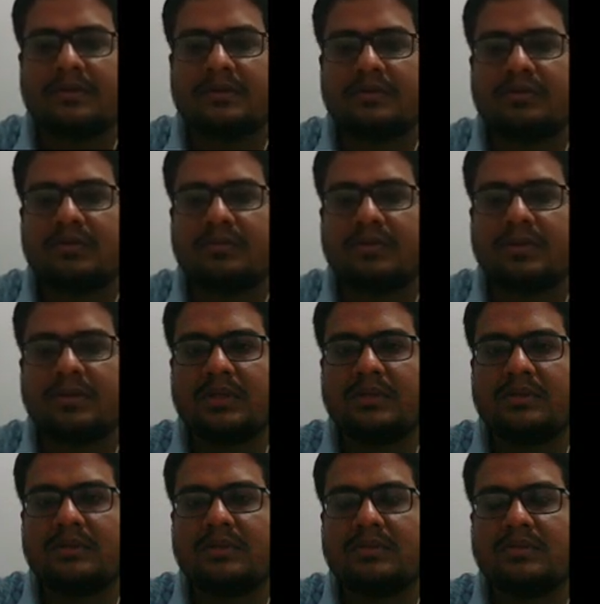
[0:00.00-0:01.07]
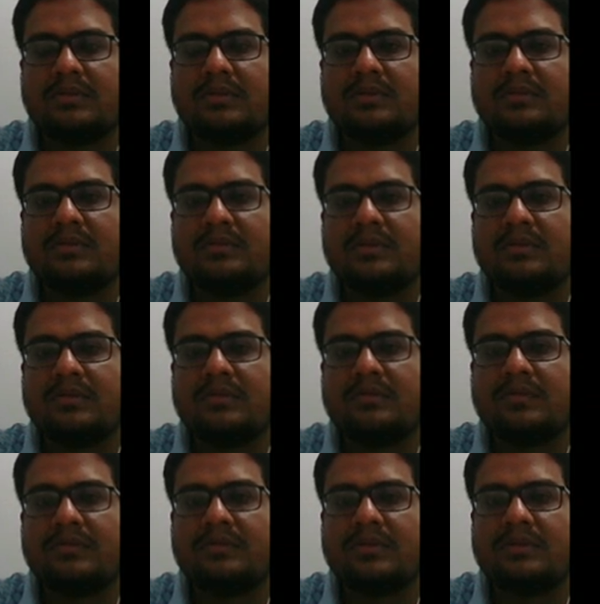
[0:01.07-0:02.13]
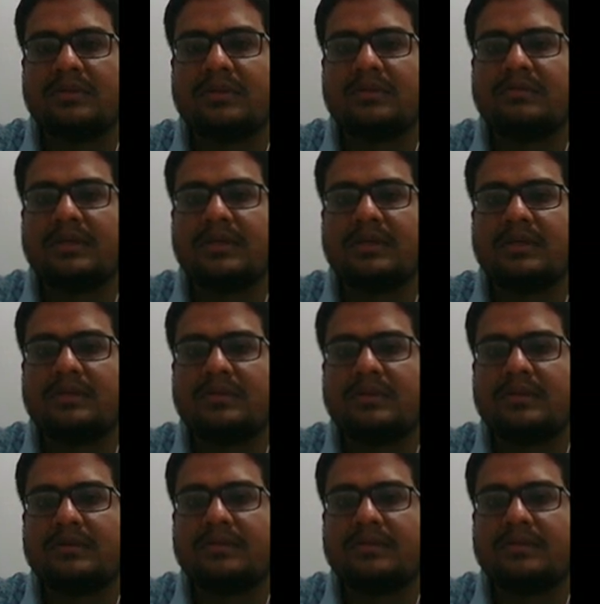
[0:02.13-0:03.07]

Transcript: 0.83. So this will be equal to 56 by 83.